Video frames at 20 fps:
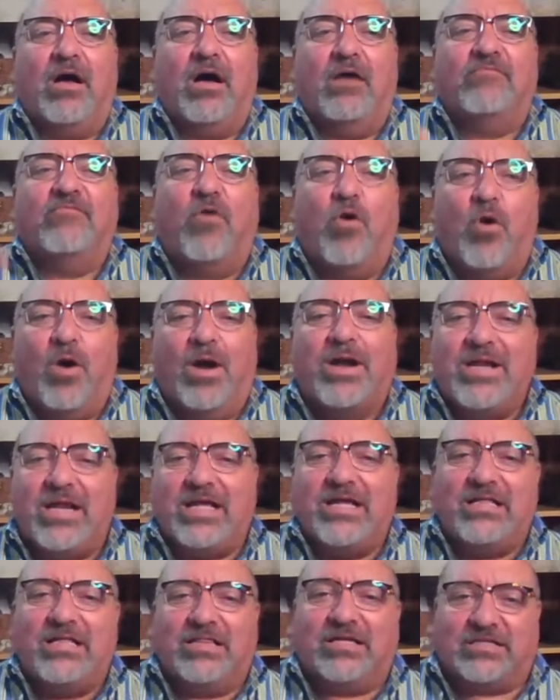
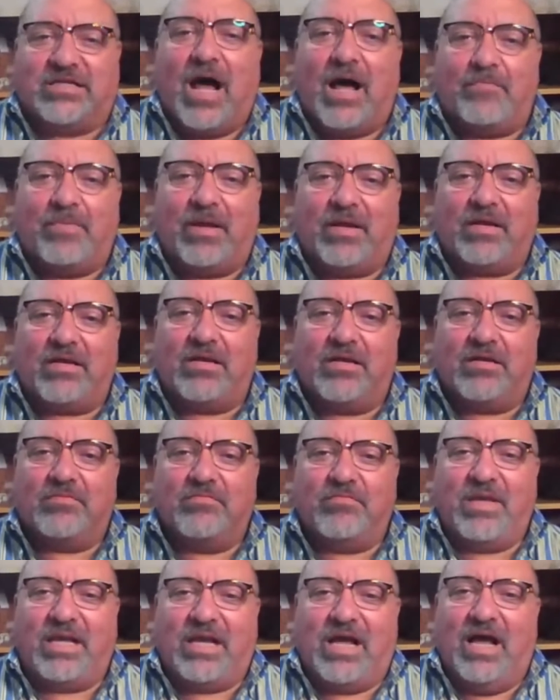avoiding the topic
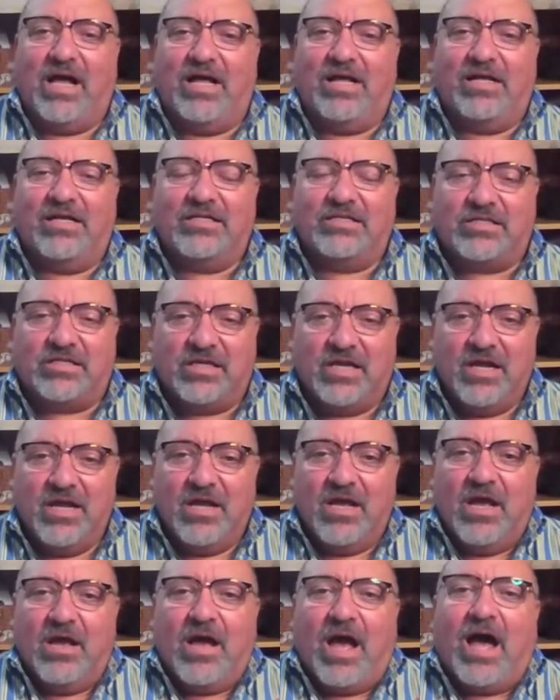because
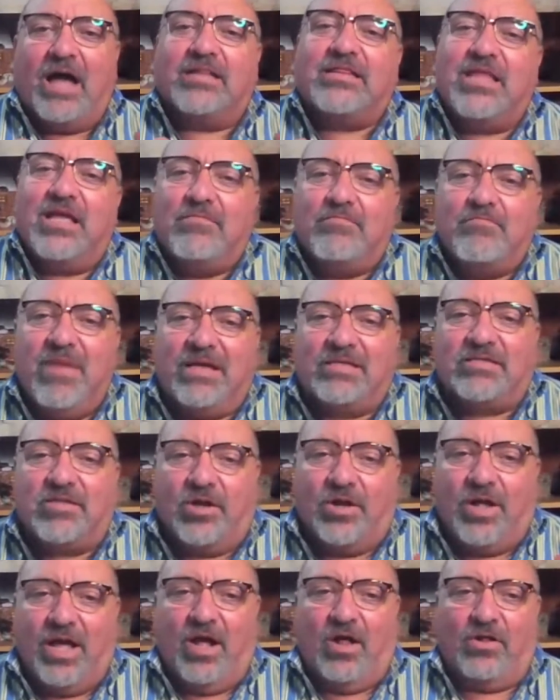I think
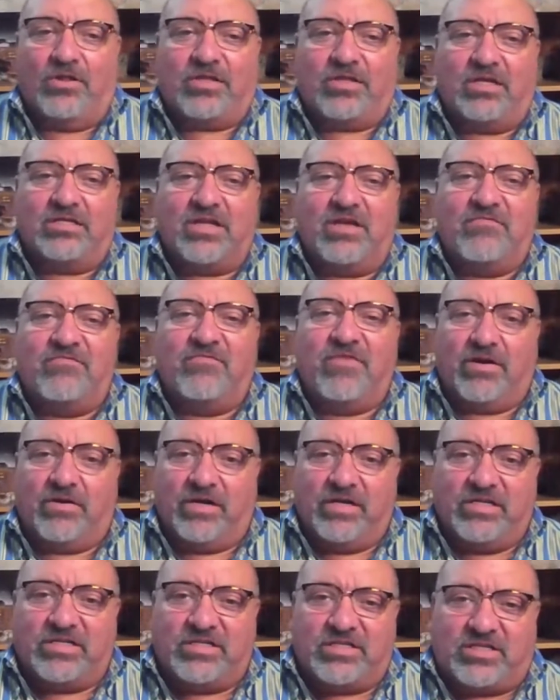mental health is a
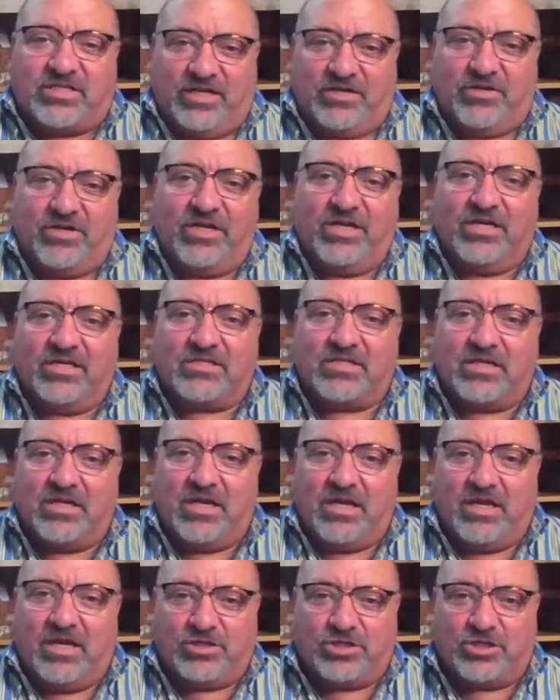very serious
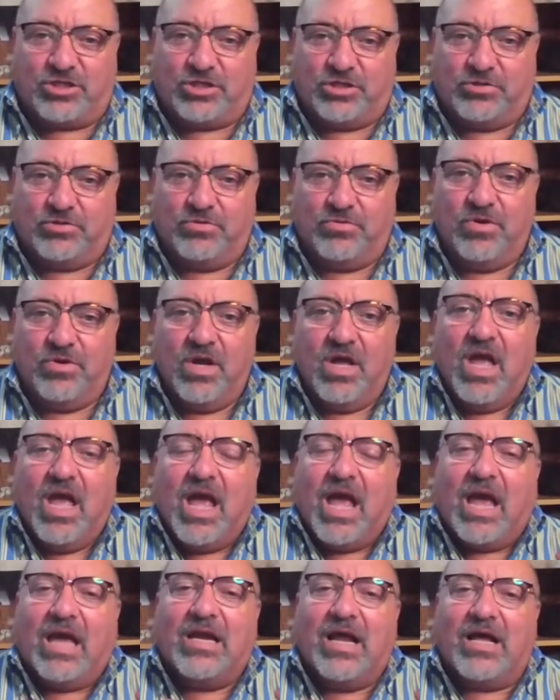issue,
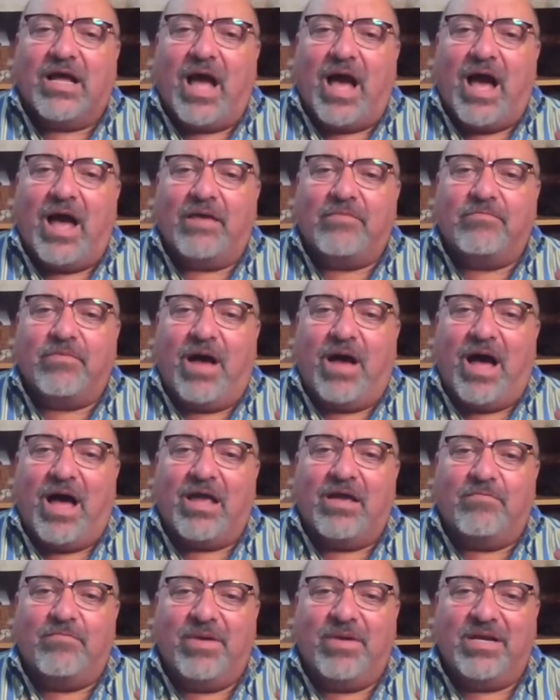and I
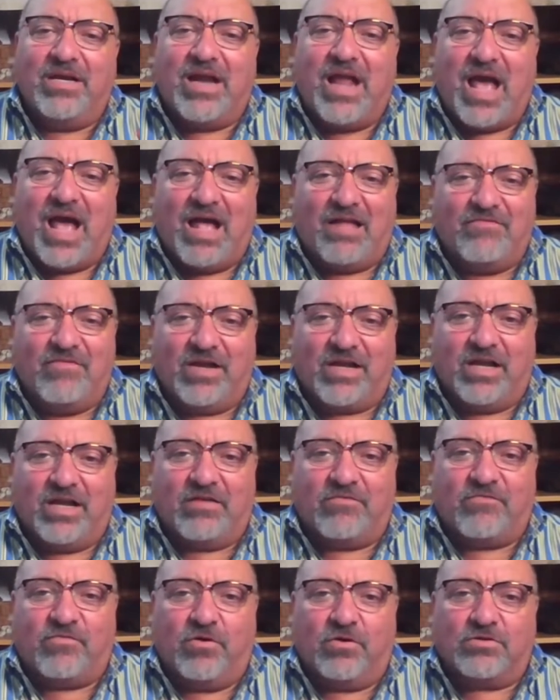have been an
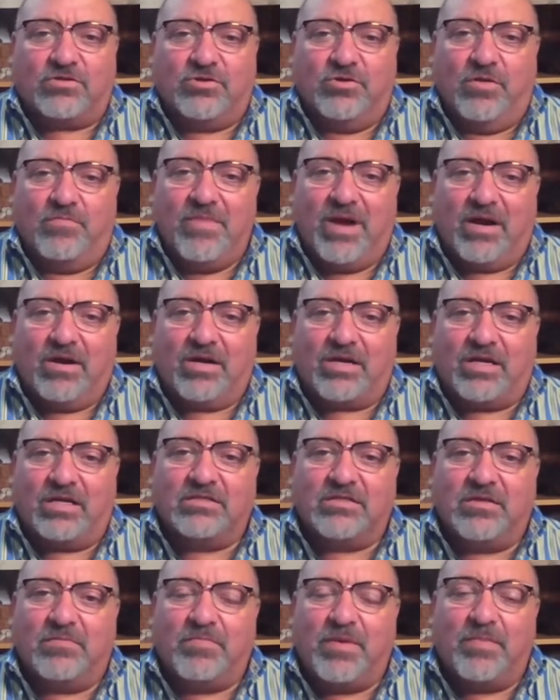advocate to
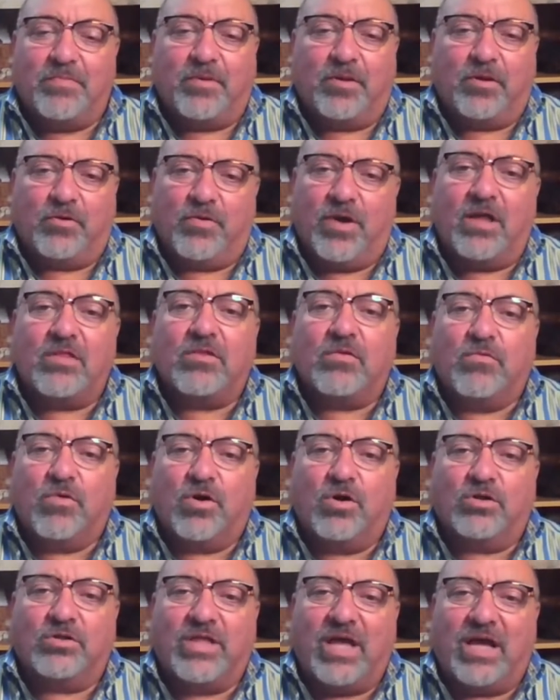Americans and people around the
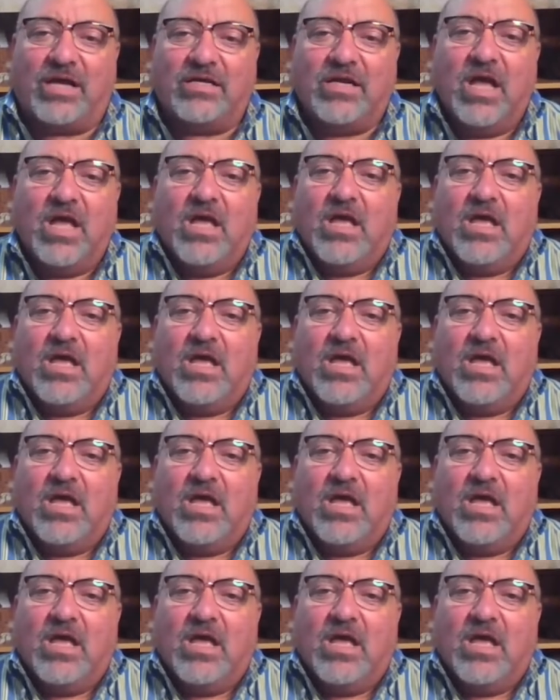world that